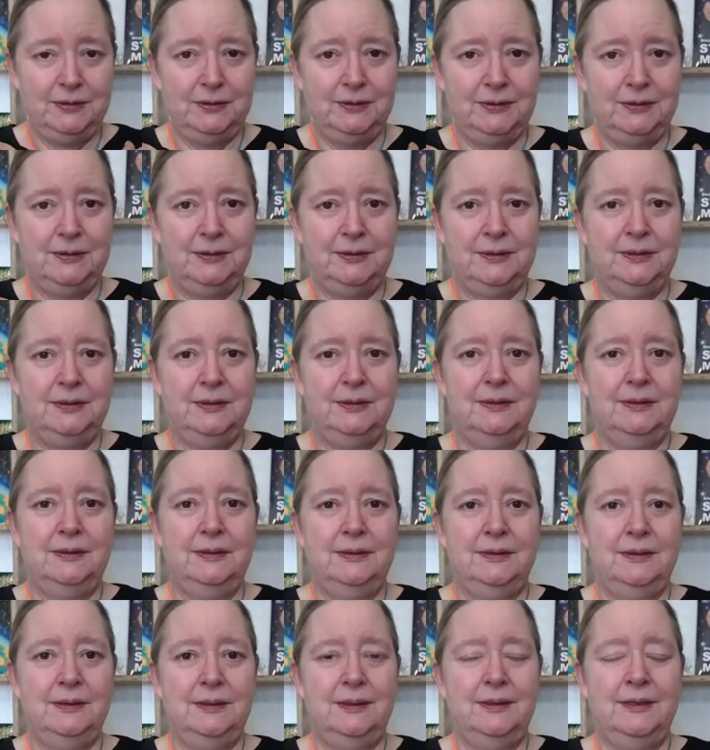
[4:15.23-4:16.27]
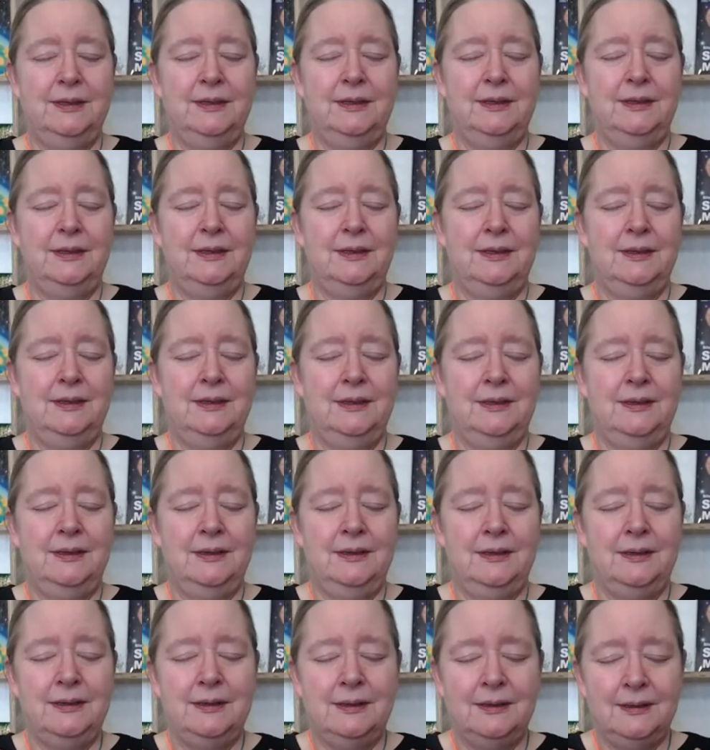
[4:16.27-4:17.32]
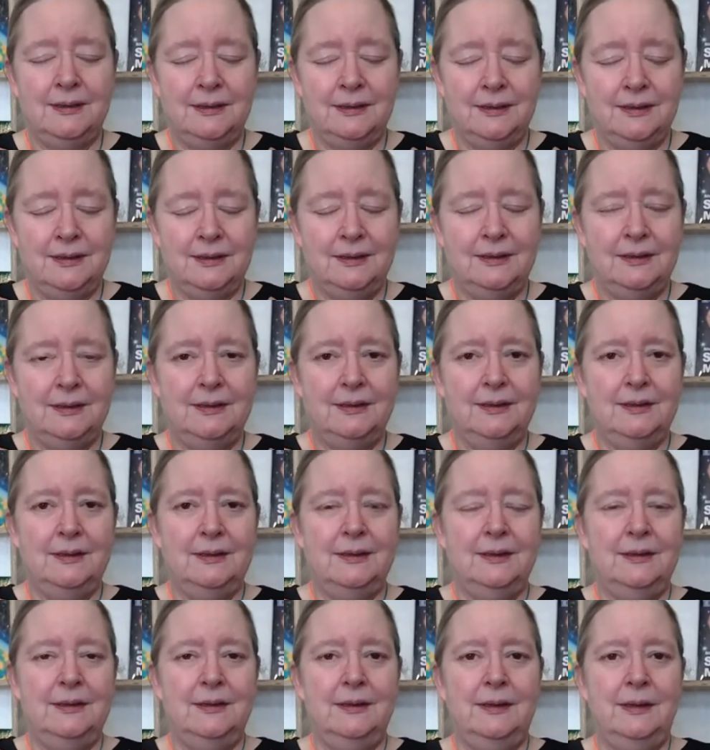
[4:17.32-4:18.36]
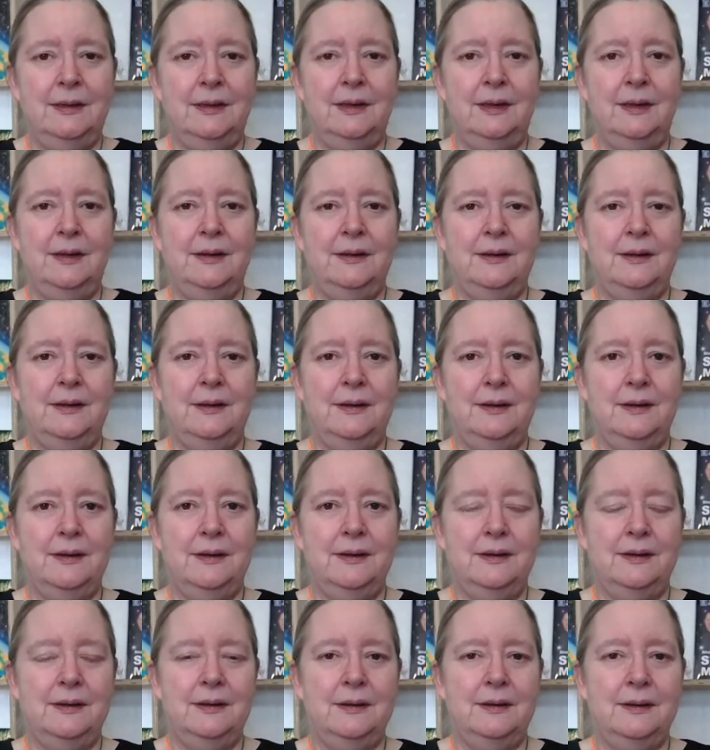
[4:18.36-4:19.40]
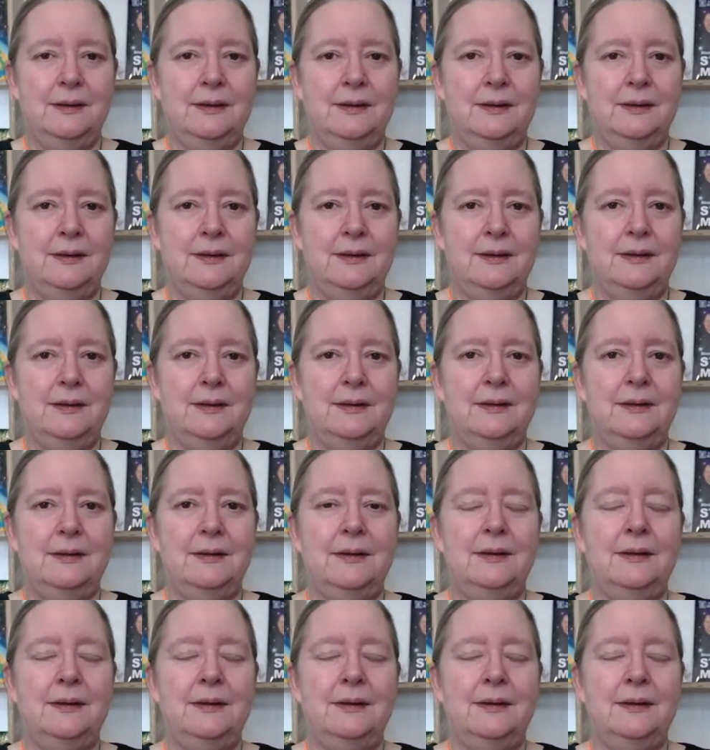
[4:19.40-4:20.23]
[no speech]